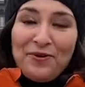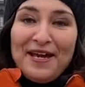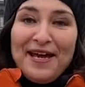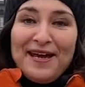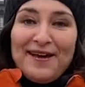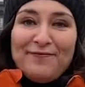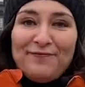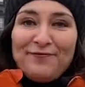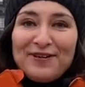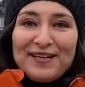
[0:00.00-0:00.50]

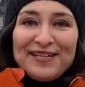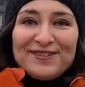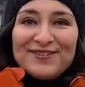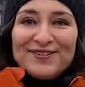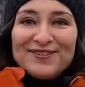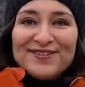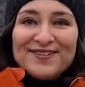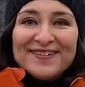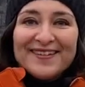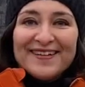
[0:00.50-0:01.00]

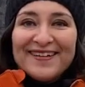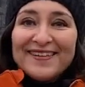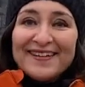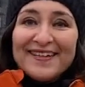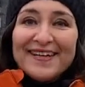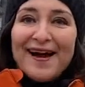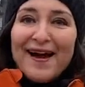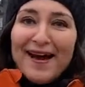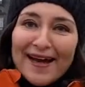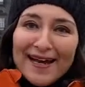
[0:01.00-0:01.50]
Reached the
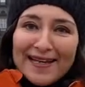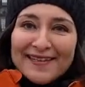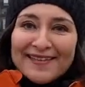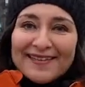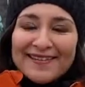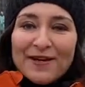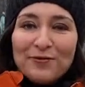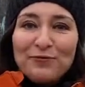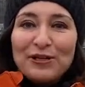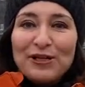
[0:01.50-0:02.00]
island
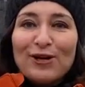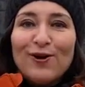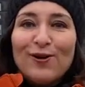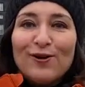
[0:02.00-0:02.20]
that we call